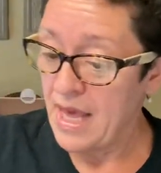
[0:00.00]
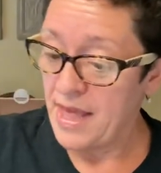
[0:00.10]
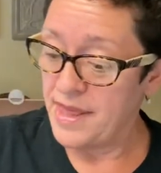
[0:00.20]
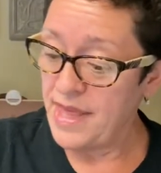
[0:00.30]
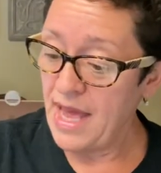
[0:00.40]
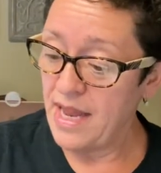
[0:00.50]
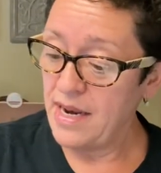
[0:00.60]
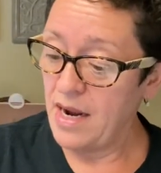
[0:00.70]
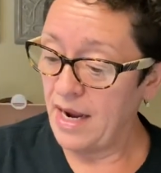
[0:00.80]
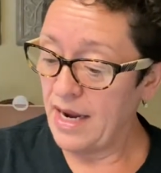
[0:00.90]

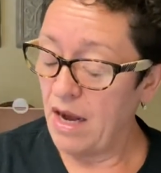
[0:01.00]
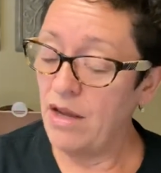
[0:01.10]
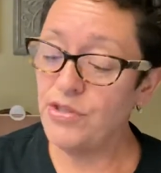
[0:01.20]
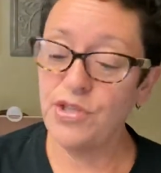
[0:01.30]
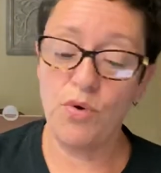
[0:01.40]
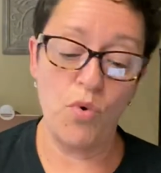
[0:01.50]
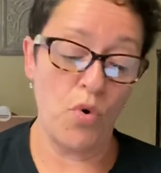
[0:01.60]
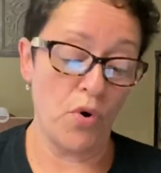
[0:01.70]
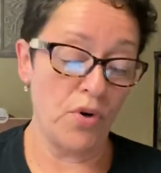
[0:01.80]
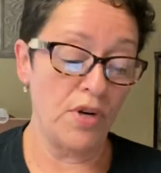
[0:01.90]
Then I also
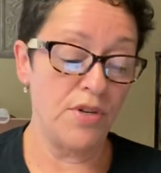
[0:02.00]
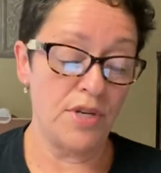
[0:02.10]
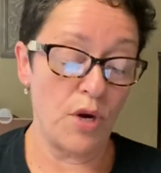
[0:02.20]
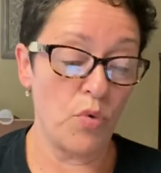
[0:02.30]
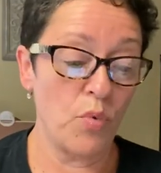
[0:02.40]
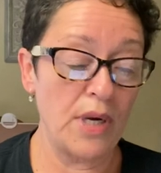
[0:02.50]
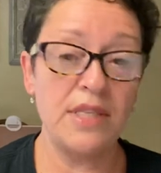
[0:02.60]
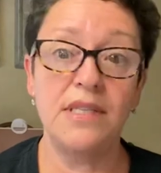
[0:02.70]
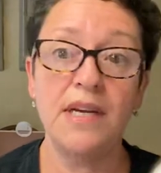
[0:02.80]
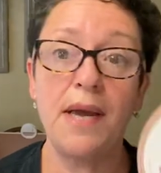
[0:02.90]
ordered
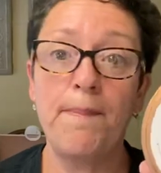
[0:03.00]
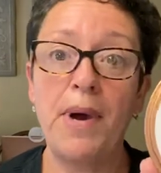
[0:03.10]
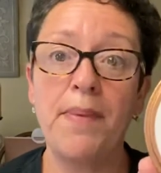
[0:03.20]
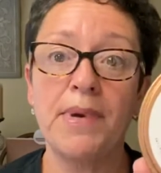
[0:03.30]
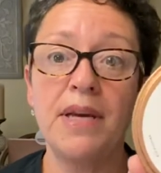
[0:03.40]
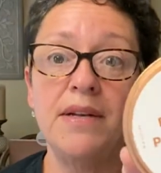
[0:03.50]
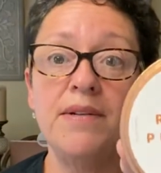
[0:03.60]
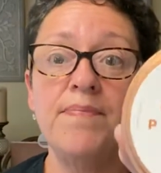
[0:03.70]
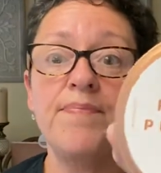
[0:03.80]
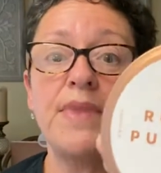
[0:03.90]
Rustic
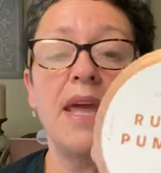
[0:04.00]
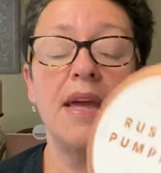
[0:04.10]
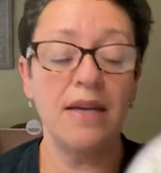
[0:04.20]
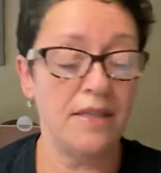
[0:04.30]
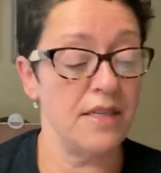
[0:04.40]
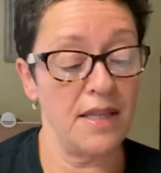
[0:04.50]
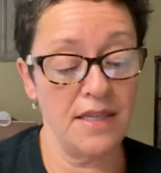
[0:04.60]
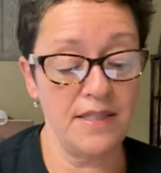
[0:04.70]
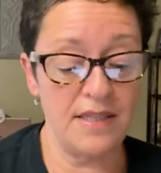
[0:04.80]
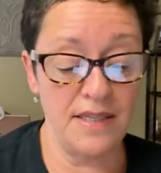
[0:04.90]
Pumpkin and
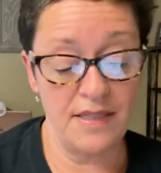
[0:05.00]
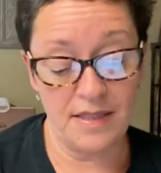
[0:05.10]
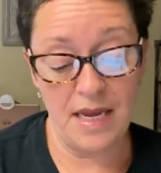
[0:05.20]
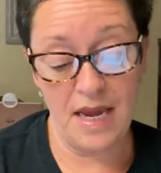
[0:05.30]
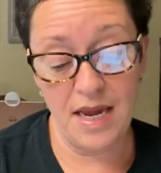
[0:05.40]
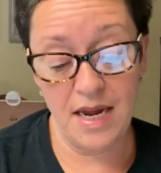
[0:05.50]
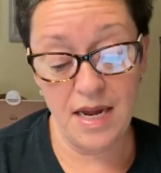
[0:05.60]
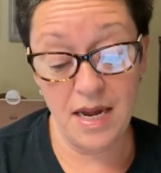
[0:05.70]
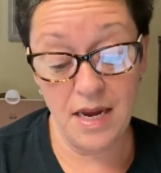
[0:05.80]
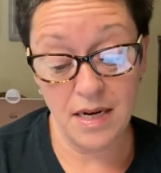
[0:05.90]
this is
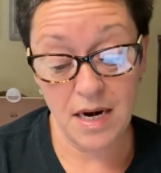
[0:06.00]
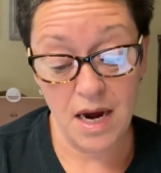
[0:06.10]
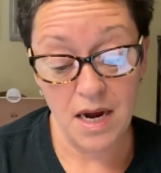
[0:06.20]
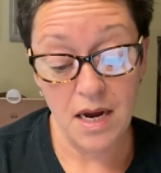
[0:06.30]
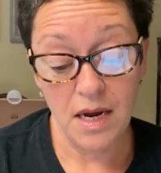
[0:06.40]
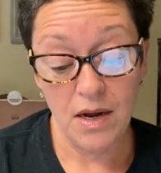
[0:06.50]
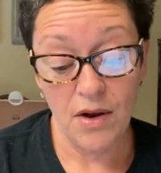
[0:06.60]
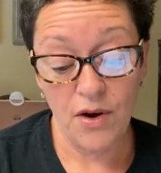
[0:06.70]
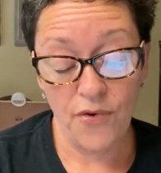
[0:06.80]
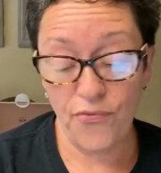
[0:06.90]
a
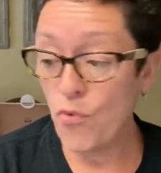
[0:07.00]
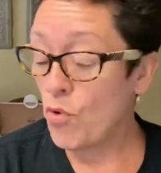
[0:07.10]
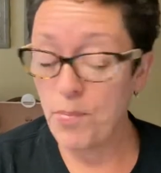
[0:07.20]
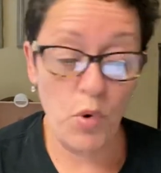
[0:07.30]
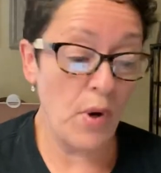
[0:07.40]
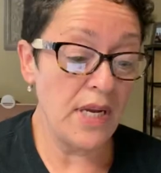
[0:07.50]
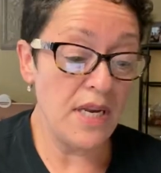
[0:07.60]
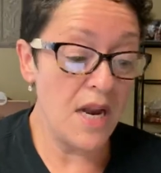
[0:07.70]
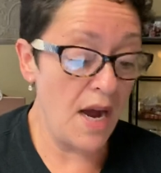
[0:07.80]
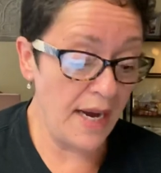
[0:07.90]

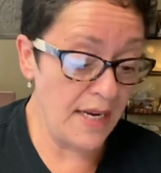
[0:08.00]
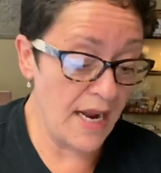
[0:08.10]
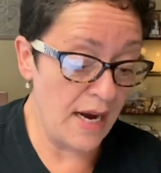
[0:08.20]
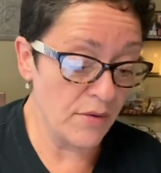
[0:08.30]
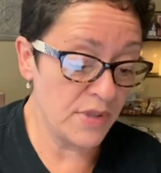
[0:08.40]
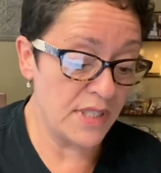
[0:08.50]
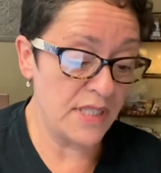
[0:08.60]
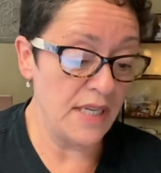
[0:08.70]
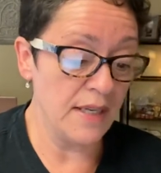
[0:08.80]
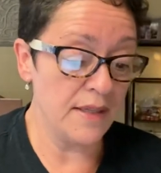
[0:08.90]
4.9 ounce
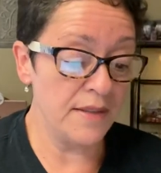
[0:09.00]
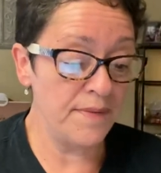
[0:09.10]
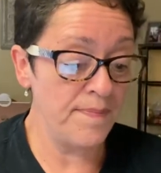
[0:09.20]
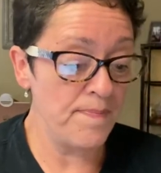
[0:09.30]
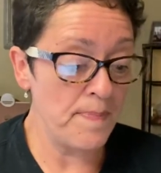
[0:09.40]
tin.